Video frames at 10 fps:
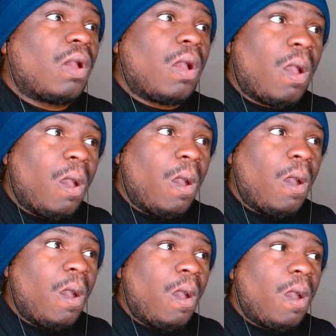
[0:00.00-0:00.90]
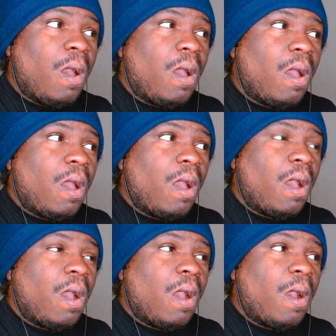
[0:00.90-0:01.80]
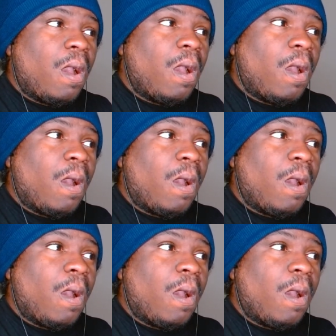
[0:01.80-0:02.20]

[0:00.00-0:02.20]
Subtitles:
(no one is talking)